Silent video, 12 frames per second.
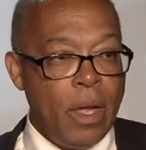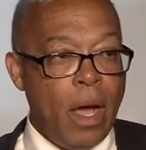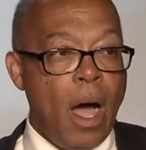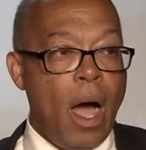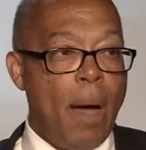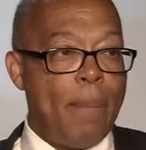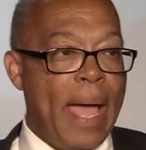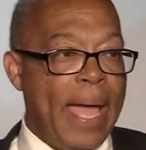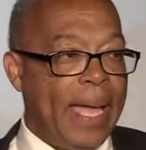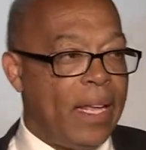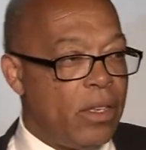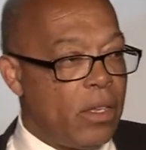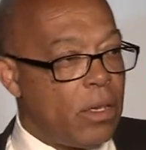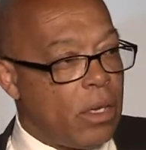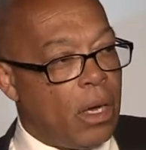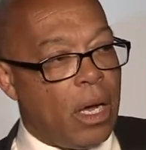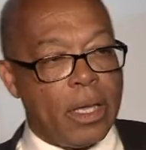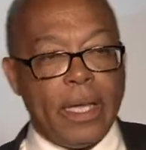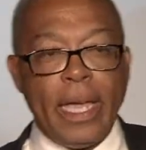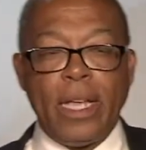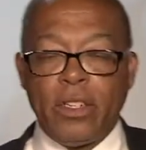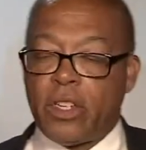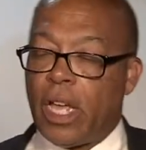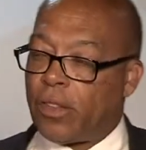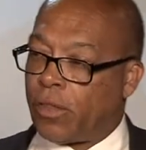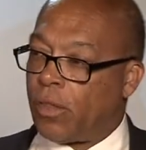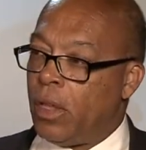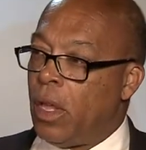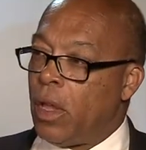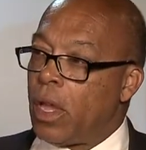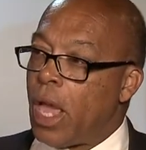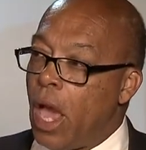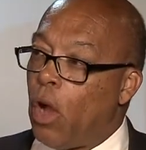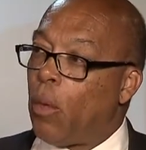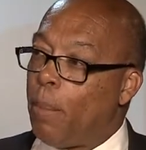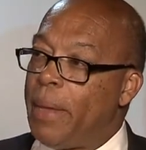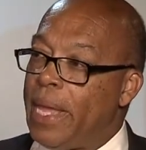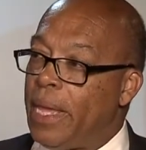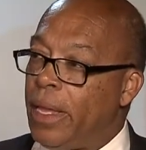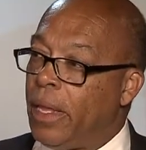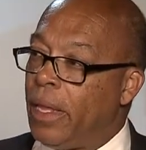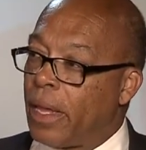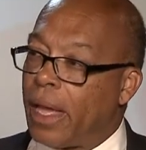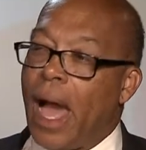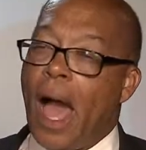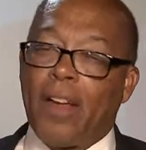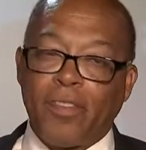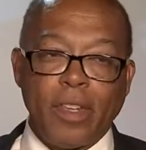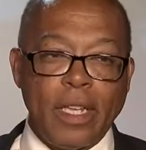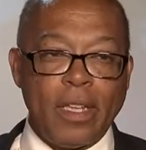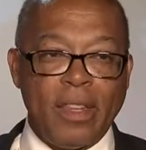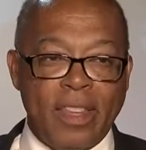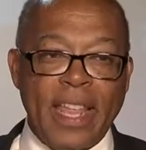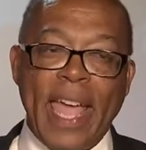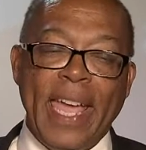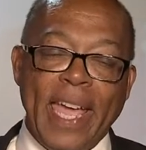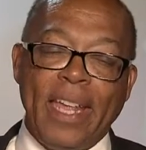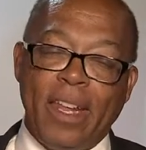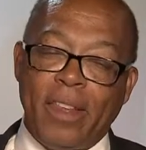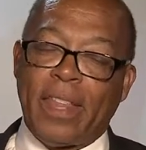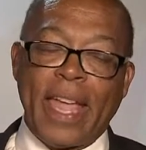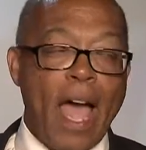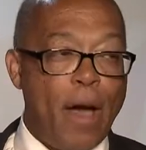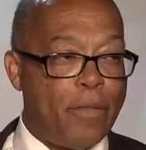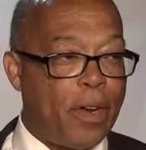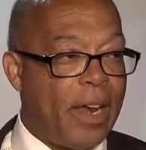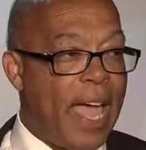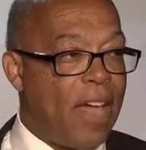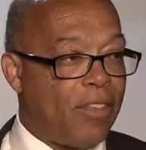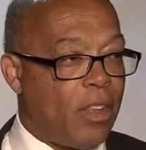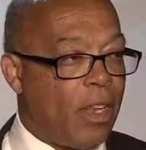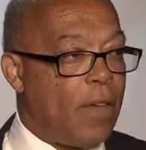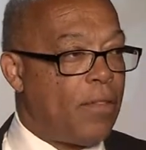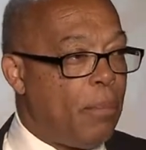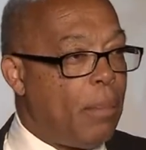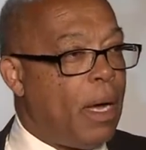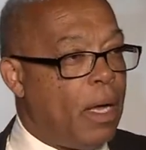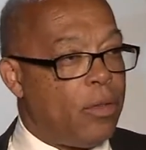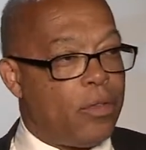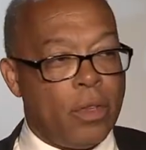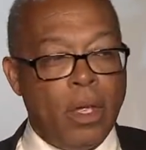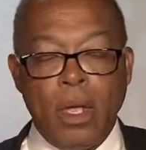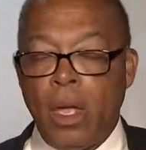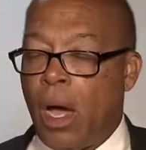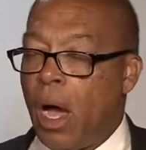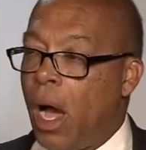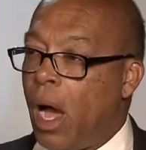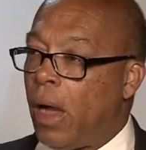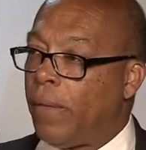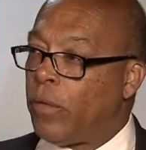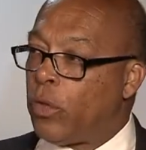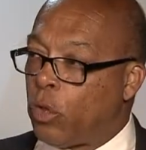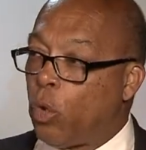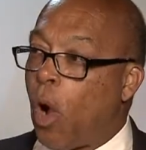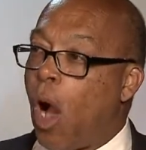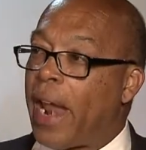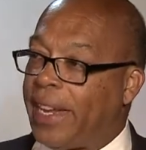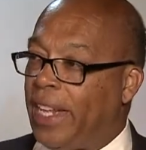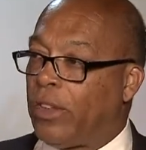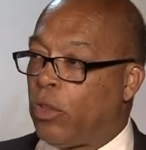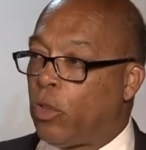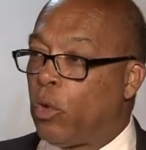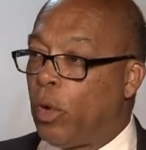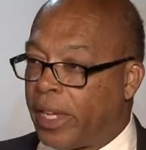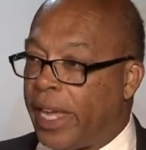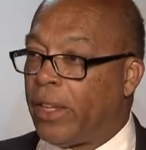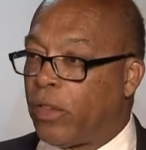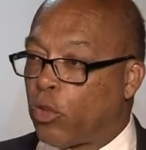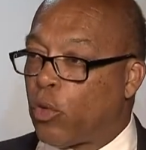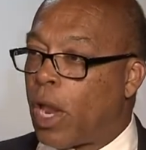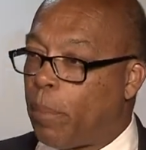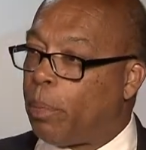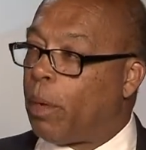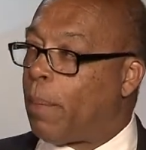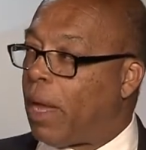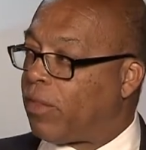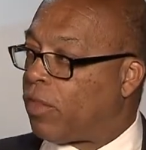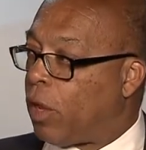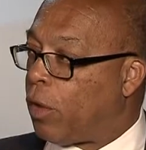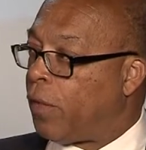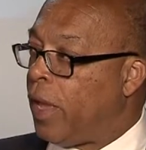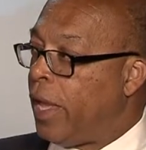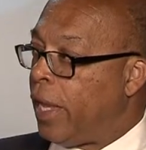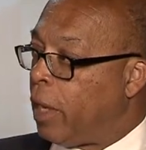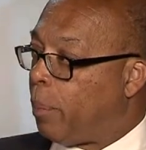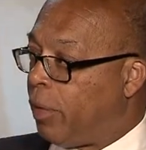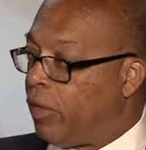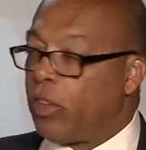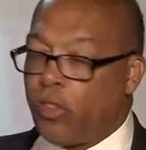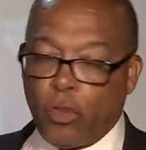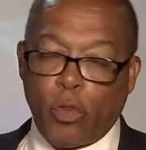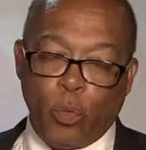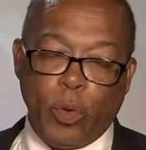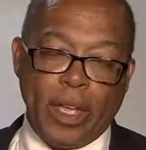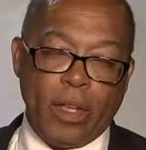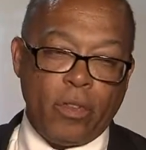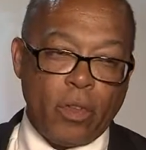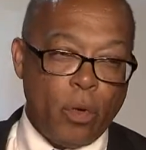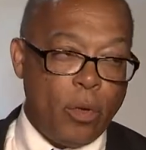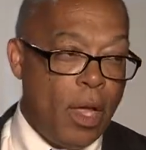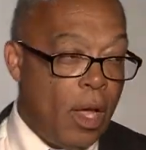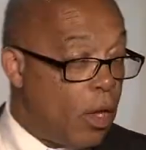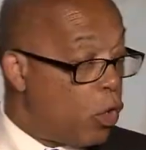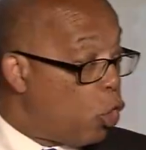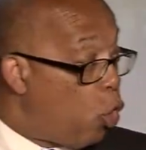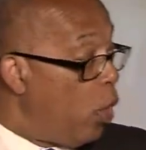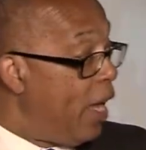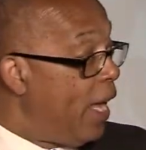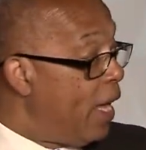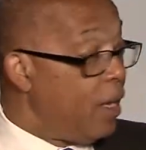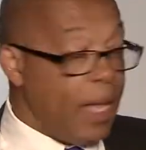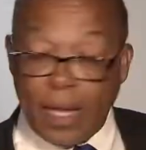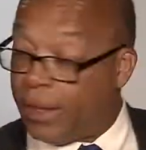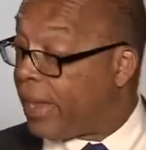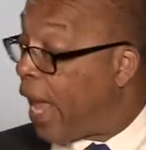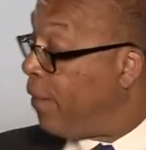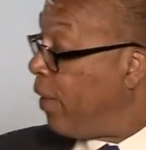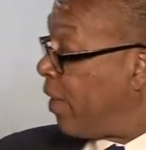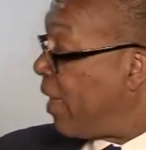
uh, and again just helped me constantly, day in and day out for the last 11 months, uh, do all I need to do again to try to put myself in a position to win. So, Quinn and David,